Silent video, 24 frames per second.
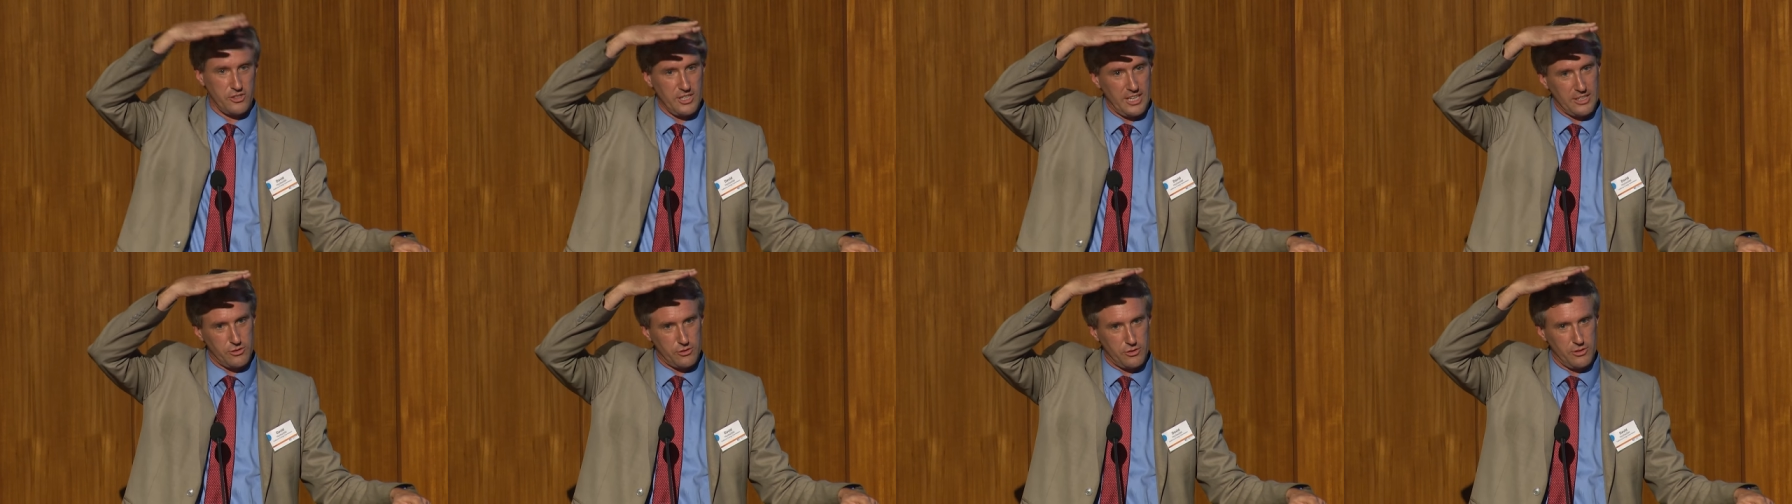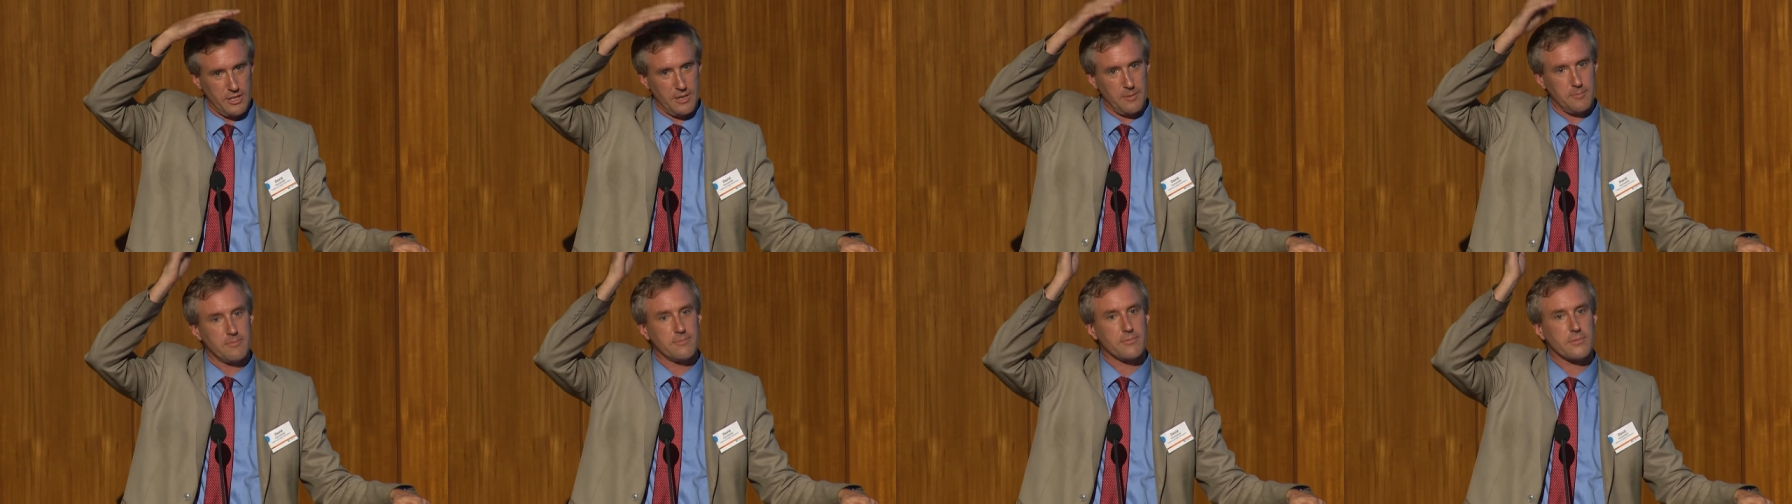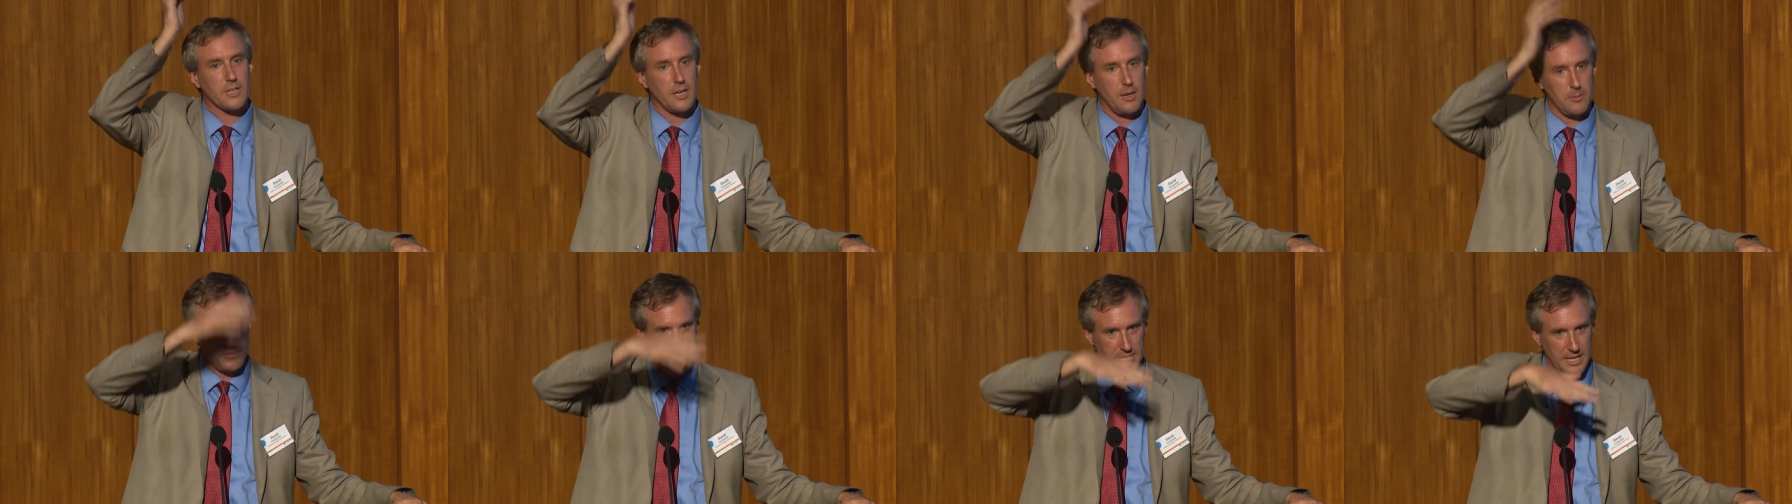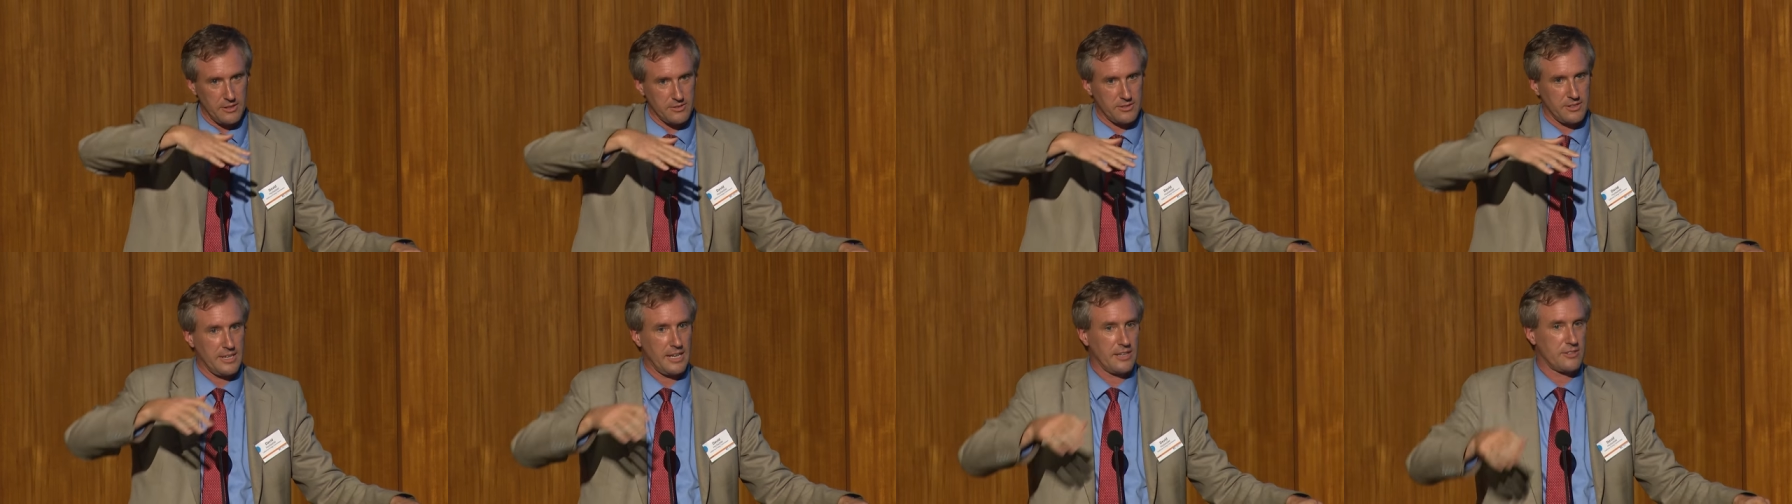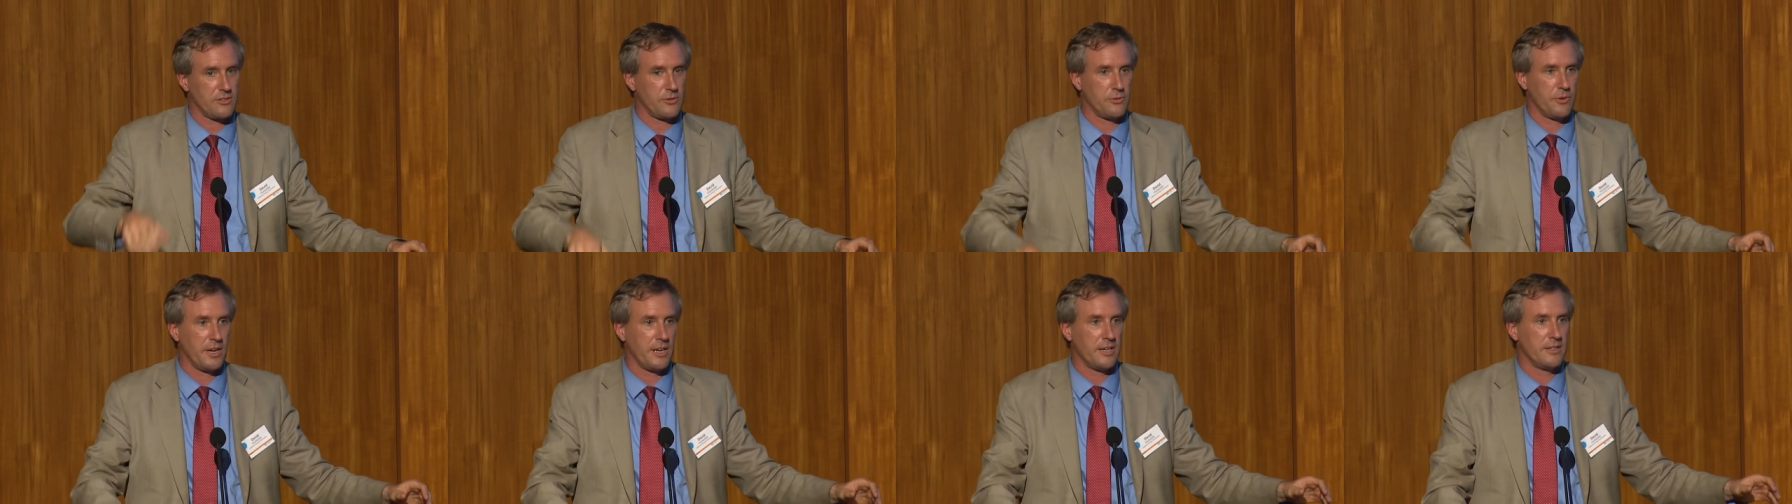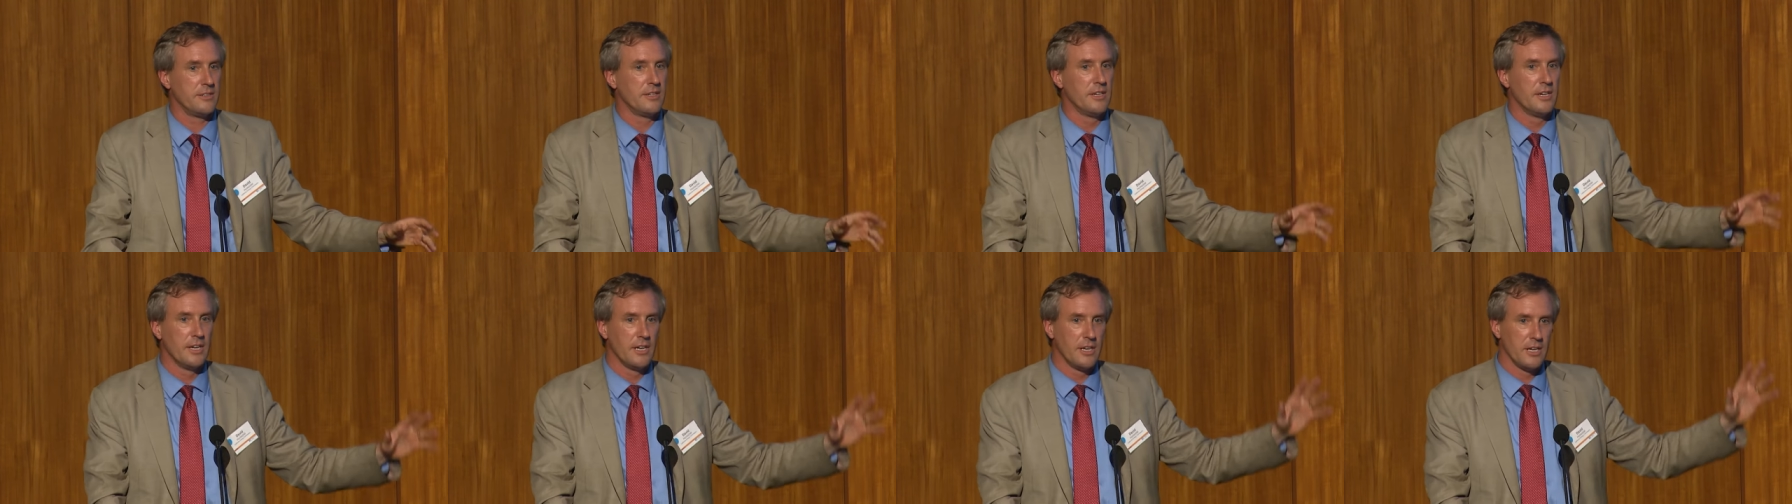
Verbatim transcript: jet stream, comes down to the acid rain.